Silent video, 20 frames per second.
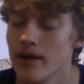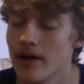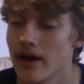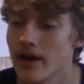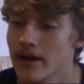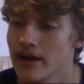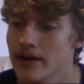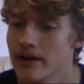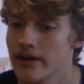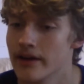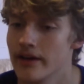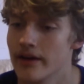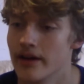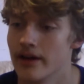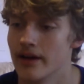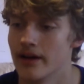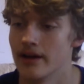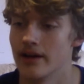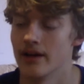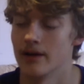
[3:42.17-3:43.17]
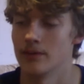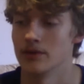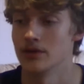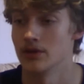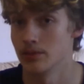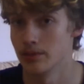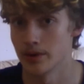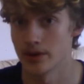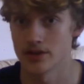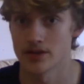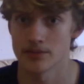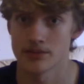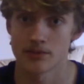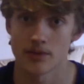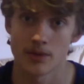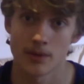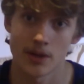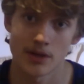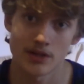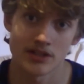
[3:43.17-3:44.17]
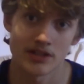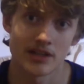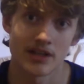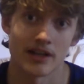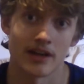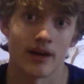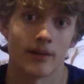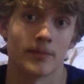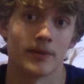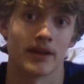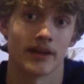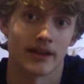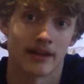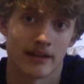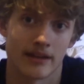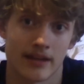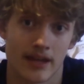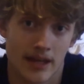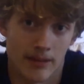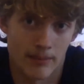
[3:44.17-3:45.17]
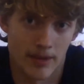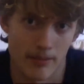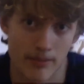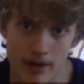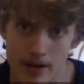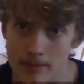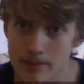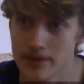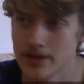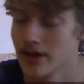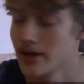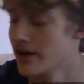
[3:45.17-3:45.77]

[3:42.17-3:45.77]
And I would do push-ups while watching it, help like keep me pumped.